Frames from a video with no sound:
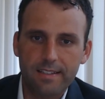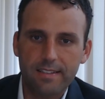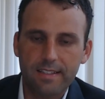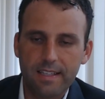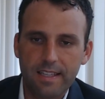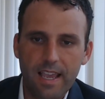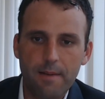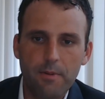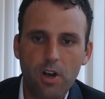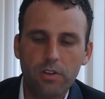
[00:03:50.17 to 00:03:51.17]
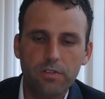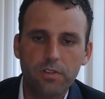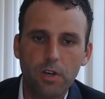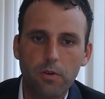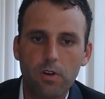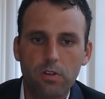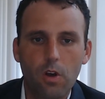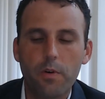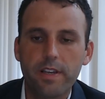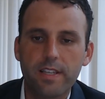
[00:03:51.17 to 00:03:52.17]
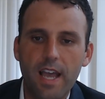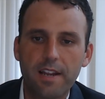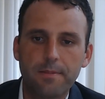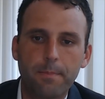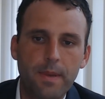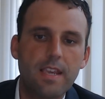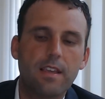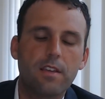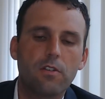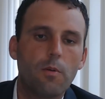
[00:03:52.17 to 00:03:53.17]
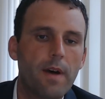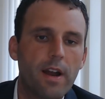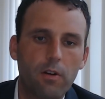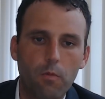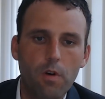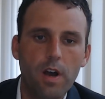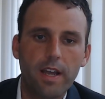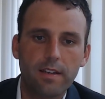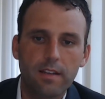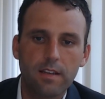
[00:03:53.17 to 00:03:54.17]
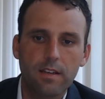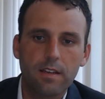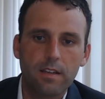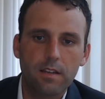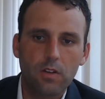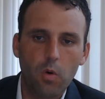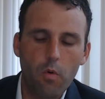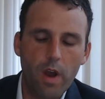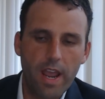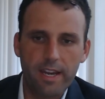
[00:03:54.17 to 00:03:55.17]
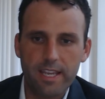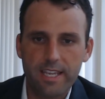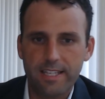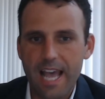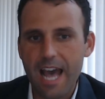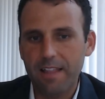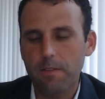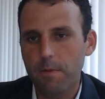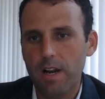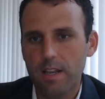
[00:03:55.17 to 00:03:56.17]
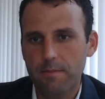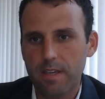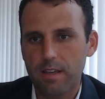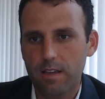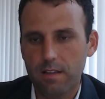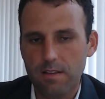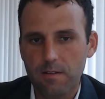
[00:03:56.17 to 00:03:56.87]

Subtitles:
Gamma also is always at its peak no matter what when it's at the money, because